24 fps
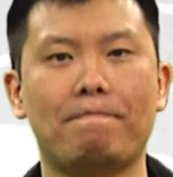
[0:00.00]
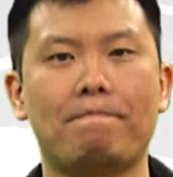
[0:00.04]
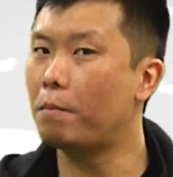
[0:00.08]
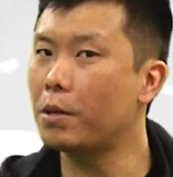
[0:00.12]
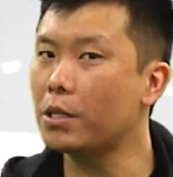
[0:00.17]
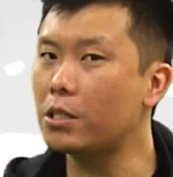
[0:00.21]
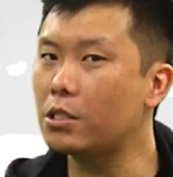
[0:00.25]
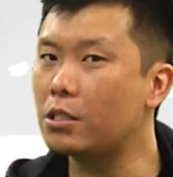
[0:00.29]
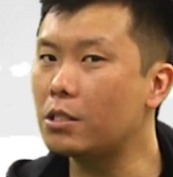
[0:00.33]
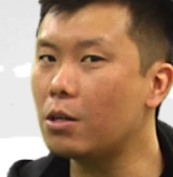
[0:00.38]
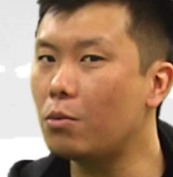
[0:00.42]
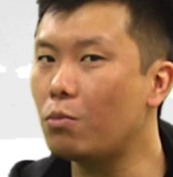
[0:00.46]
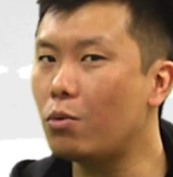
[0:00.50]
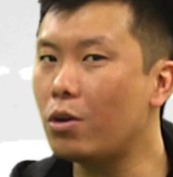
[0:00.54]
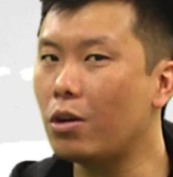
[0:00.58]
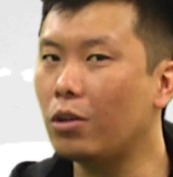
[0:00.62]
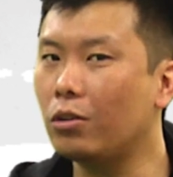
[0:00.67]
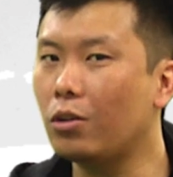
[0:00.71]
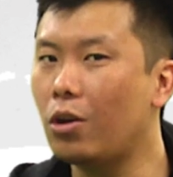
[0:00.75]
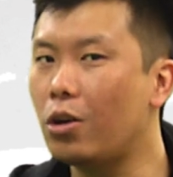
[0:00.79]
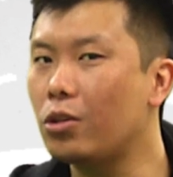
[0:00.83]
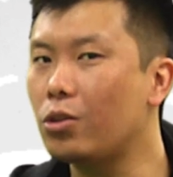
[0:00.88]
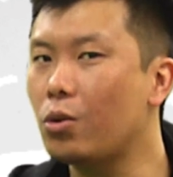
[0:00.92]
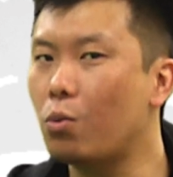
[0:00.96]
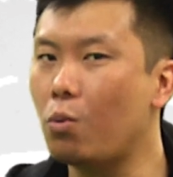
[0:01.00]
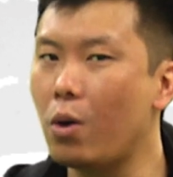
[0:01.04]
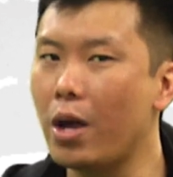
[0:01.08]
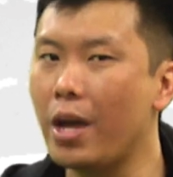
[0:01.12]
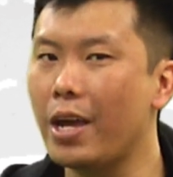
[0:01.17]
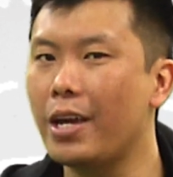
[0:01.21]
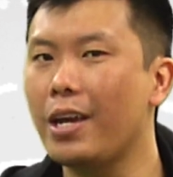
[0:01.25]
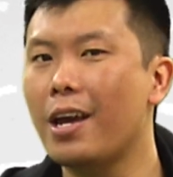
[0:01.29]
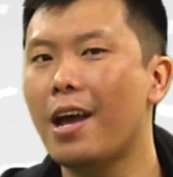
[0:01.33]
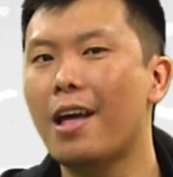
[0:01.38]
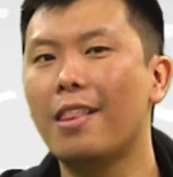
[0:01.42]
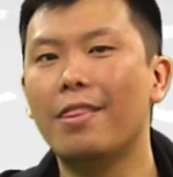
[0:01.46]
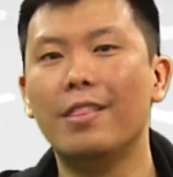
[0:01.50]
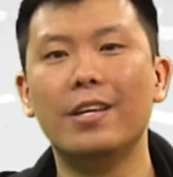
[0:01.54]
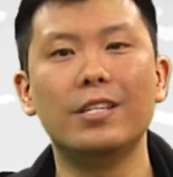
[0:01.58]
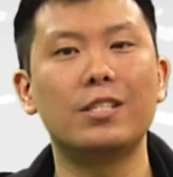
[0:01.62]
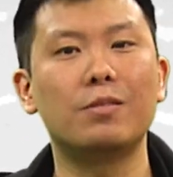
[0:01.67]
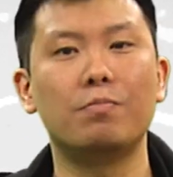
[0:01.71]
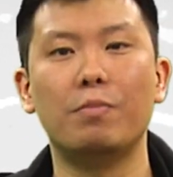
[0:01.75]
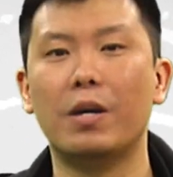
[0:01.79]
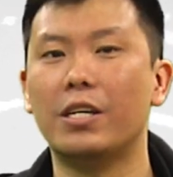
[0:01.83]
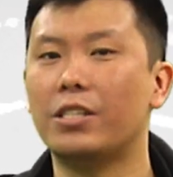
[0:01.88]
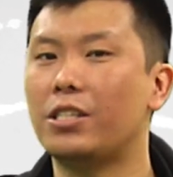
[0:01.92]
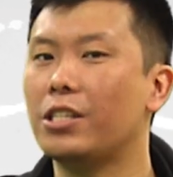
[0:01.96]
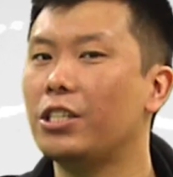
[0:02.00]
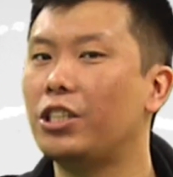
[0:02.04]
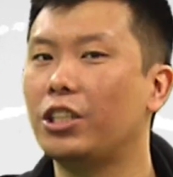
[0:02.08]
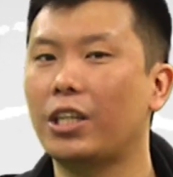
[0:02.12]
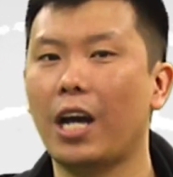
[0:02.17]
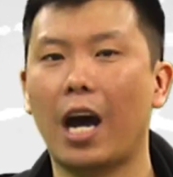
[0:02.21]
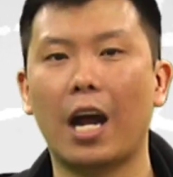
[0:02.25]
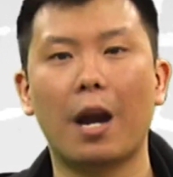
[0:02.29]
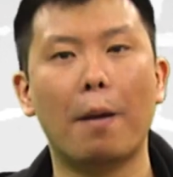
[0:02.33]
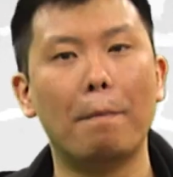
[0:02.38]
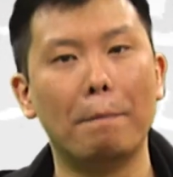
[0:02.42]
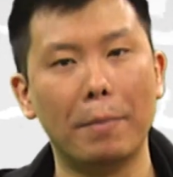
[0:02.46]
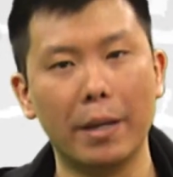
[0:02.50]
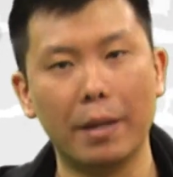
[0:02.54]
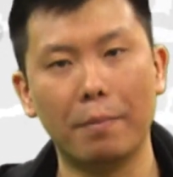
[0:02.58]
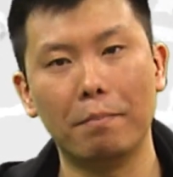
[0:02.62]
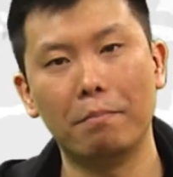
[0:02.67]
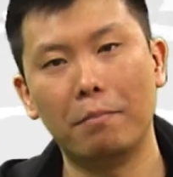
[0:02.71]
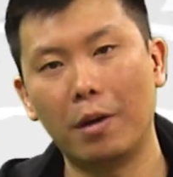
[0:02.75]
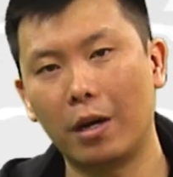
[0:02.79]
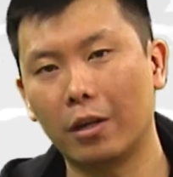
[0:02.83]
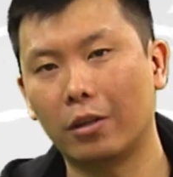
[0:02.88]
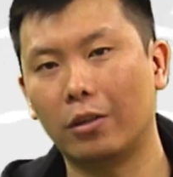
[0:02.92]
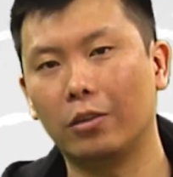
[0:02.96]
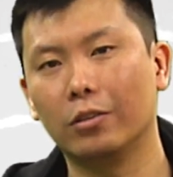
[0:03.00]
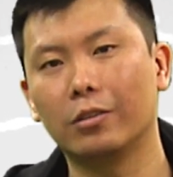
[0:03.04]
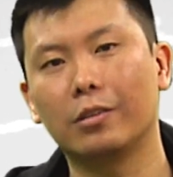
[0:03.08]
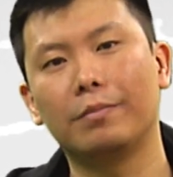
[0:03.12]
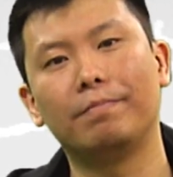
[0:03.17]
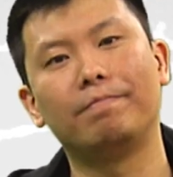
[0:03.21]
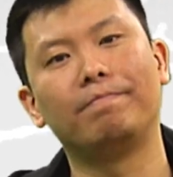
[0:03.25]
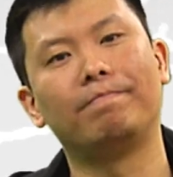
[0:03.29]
But somewhere along the way, this message got a bit muddled.